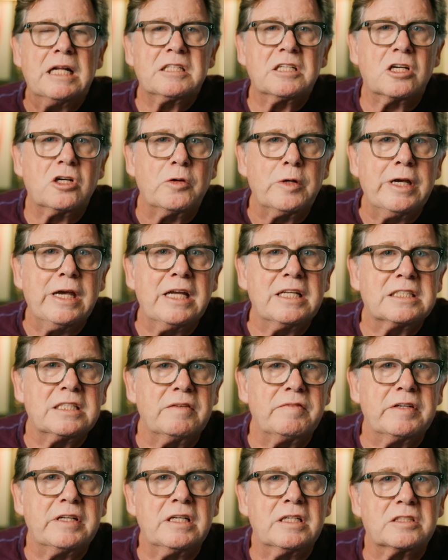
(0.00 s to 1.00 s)
of
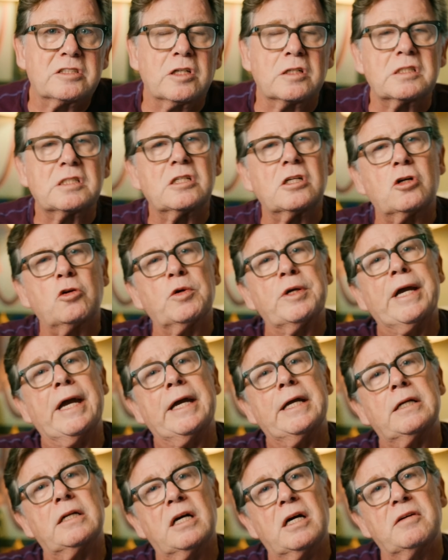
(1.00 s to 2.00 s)
creativity it took to
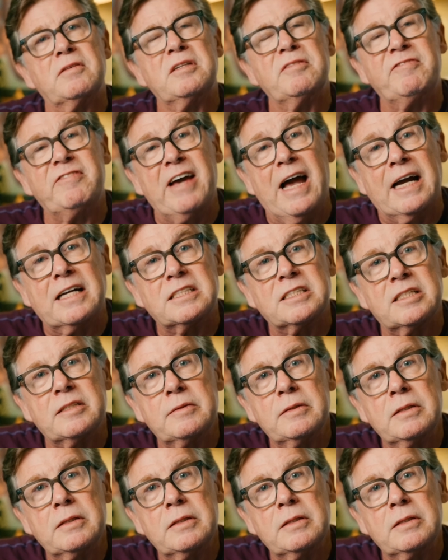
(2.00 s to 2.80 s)
create an effect.